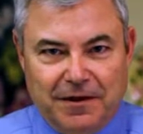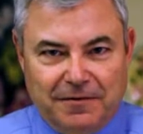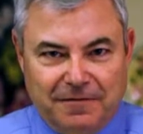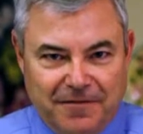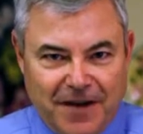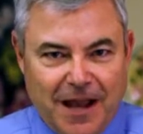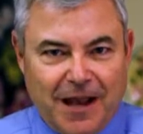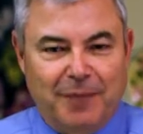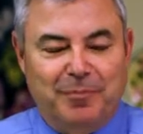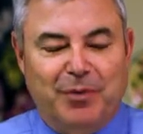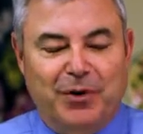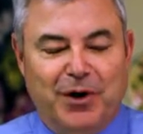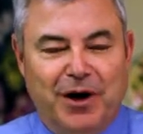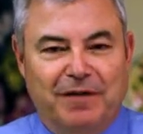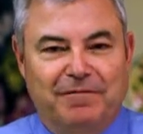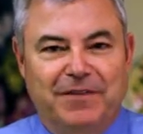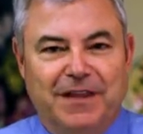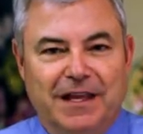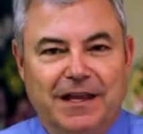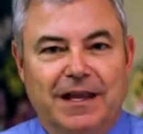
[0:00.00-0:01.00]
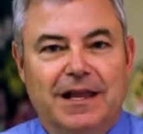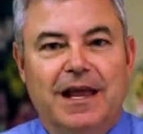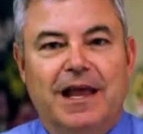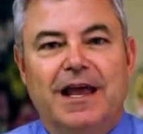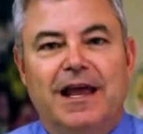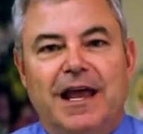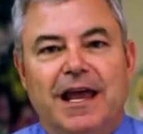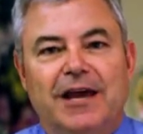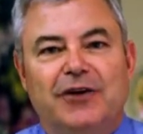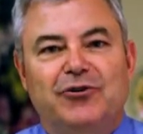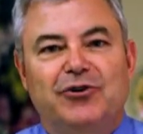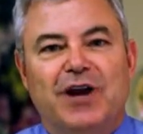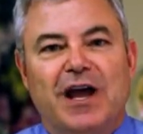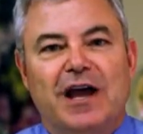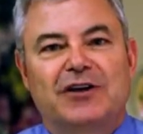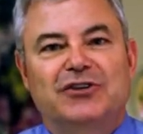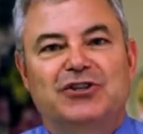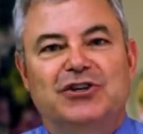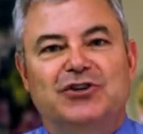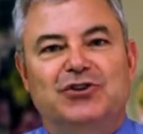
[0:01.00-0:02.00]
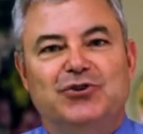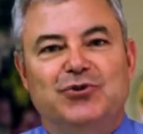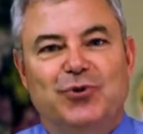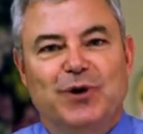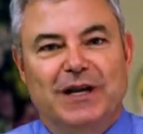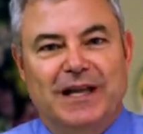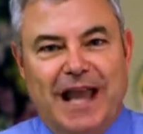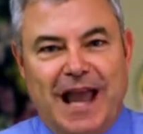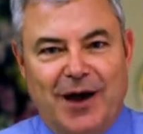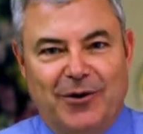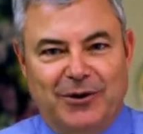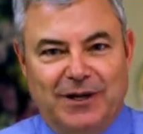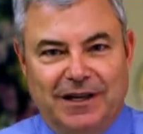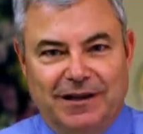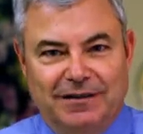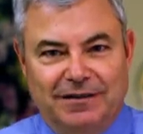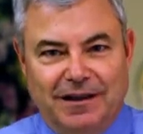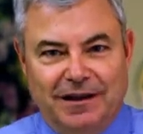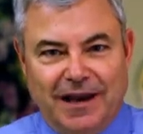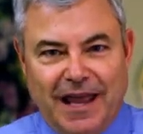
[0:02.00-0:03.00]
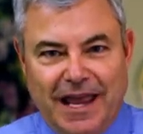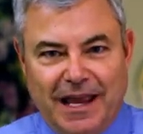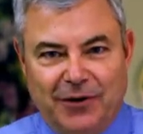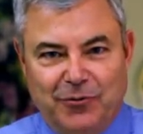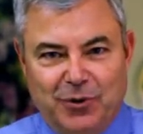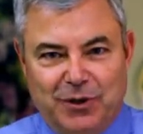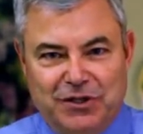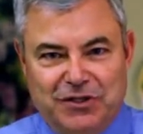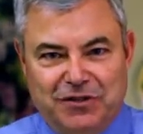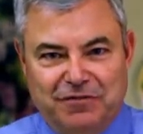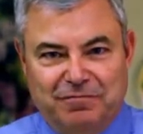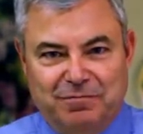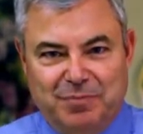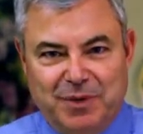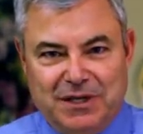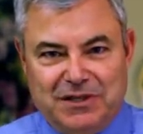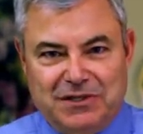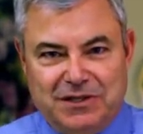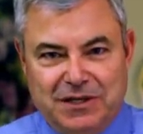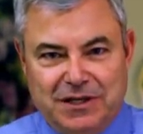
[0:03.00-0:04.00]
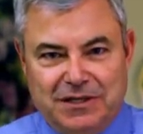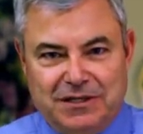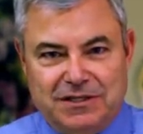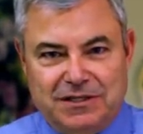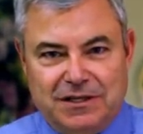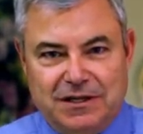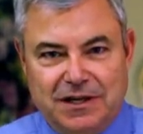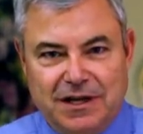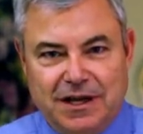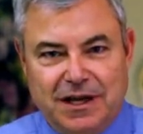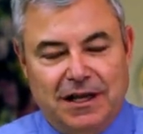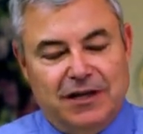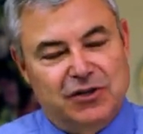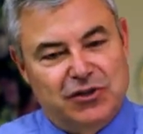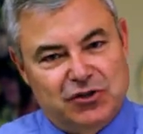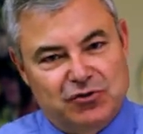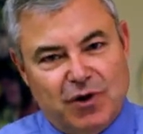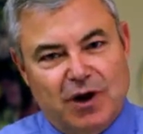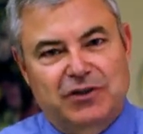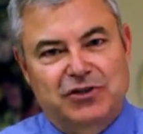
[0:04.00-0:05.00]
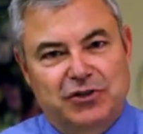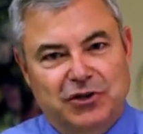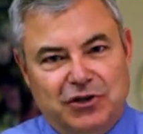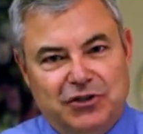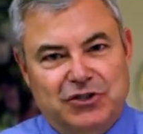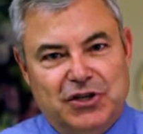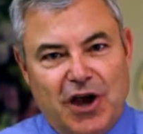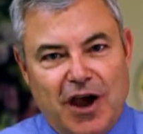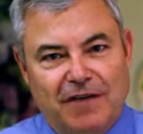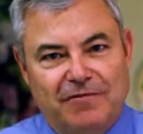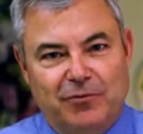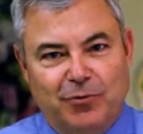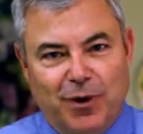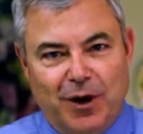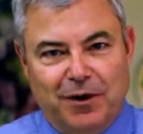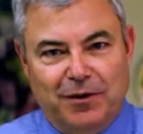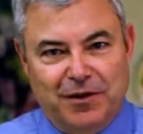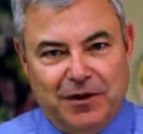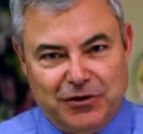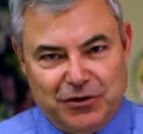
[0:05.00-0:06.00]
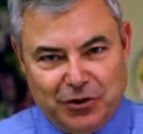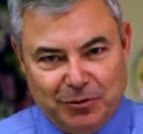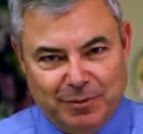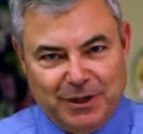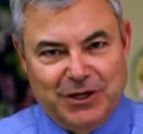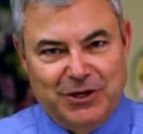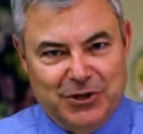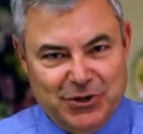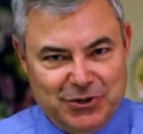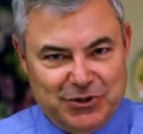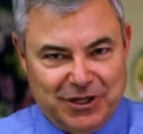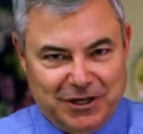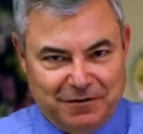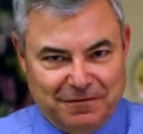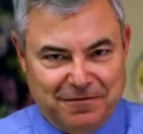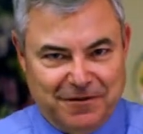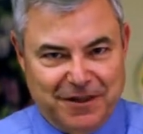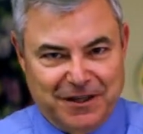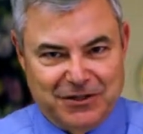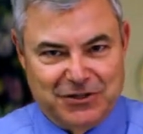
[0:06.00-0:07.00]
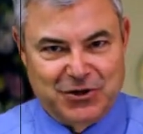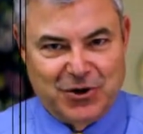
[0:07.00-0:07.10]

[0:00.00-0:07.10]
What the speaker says: developer of the Introduction to Accounting, the Language of Business instructional software that you'll be using for this